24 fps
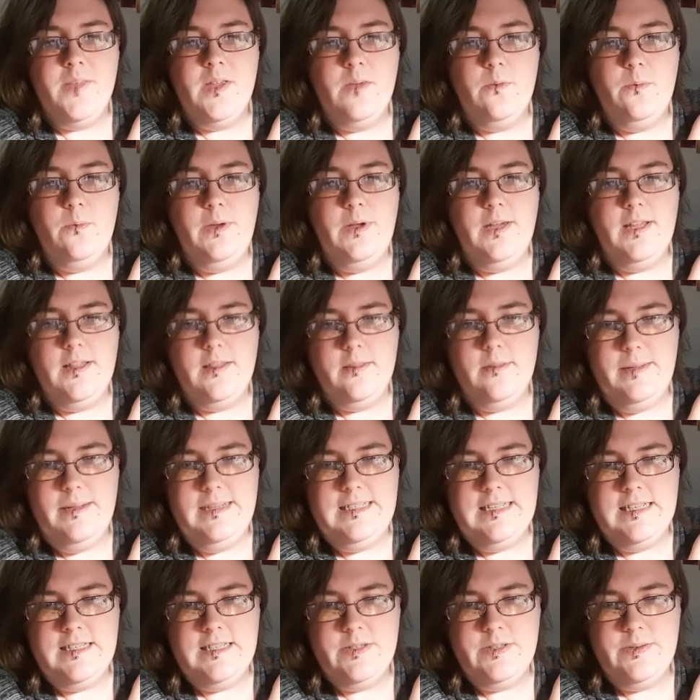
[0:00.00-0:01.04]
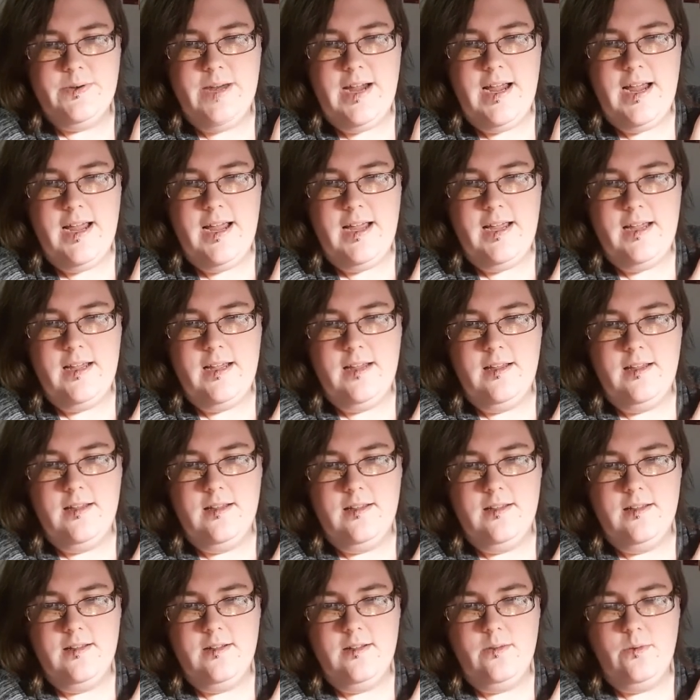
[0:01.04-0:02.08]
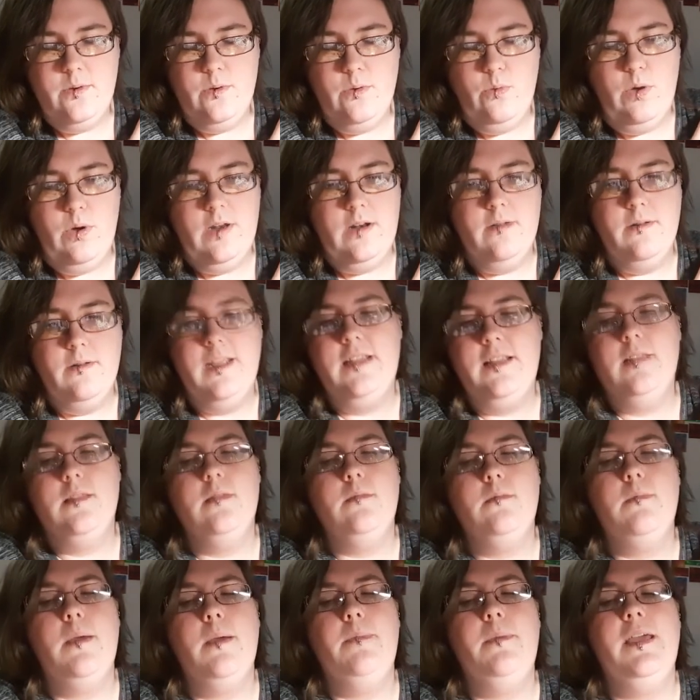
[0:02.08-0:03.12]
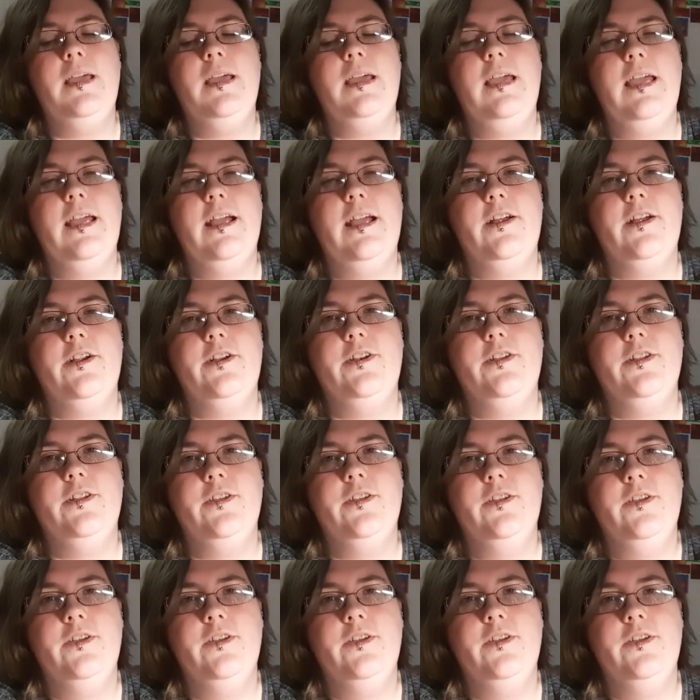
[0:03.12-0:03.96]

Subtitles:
With my Desiree, like my pink-haired